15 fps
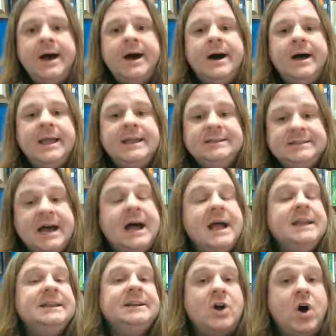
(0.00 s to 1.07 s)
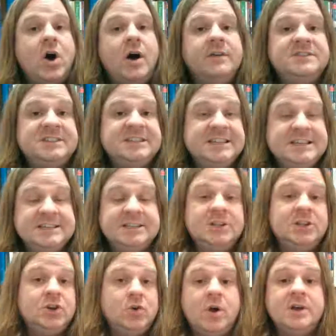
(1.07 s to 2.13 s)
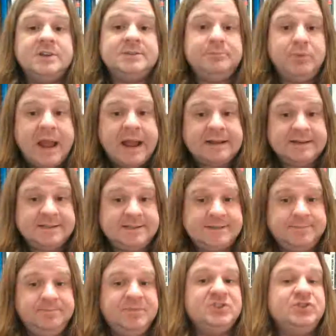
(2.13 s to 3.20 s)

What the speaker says: and died in an off-season lacrosse practice.